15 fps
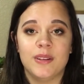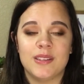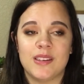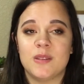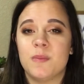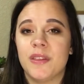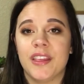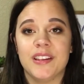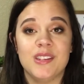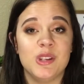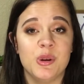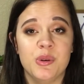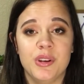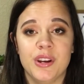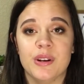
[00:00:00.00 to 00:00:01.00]
because it's been like
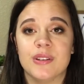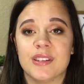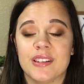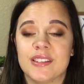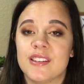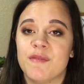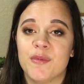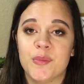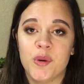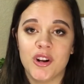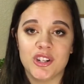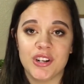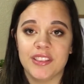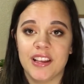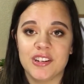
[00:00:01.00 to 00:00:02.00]
2 years since I've been
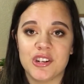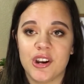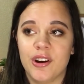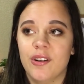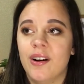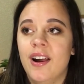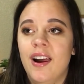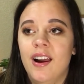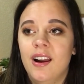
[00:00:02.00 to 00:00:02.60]
watching that show,